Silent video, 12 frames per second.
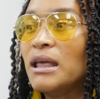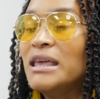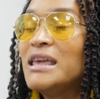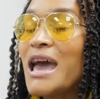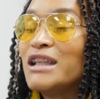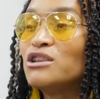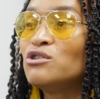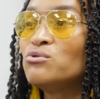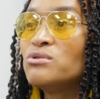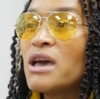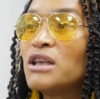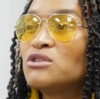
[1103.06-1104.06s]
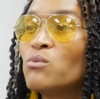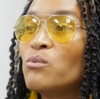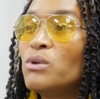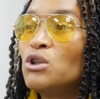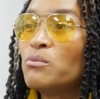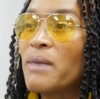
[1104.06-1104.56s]
he had to do that. So when
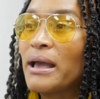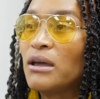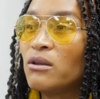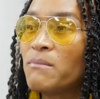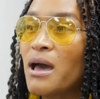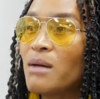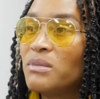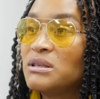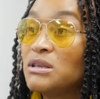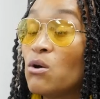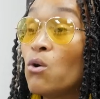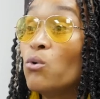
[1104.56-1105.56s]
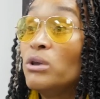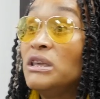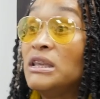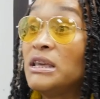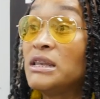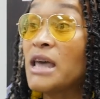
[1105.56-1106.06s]
we look back on the Bible and see, oh,
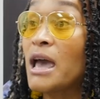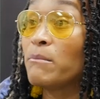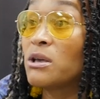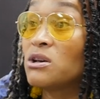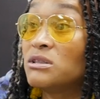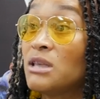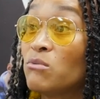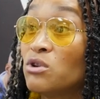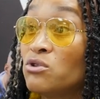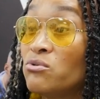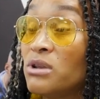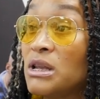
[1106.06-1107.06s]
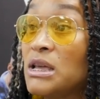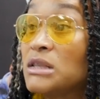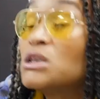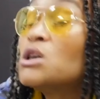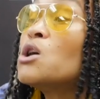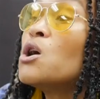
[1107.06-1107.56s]
he did that because they were doing
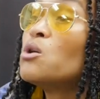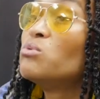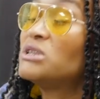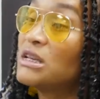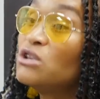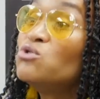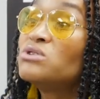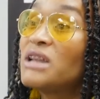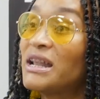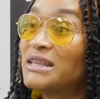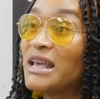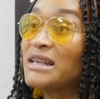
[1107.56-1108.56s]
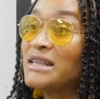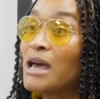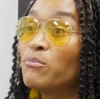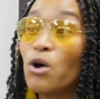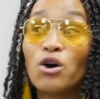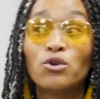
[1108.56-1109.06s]
this, we're still using that as an
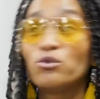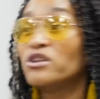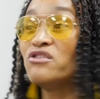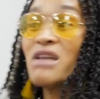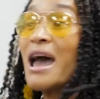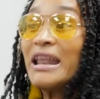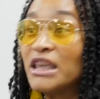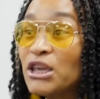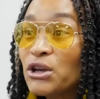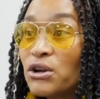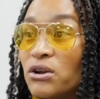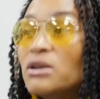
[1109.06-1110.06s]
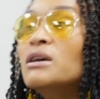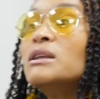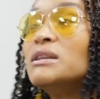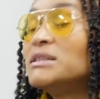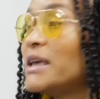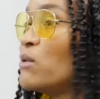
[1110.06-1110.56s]
example, although they're not here,
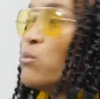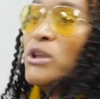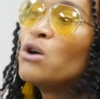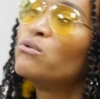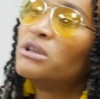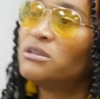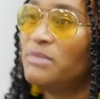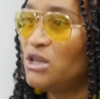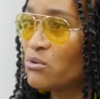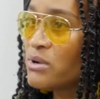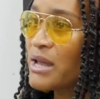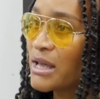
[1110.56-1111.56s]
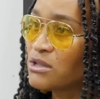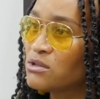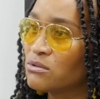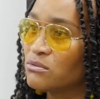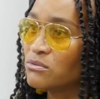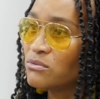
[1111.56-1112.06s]
to say we don't need to be doing that
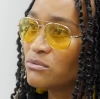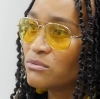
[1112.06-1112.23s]
too.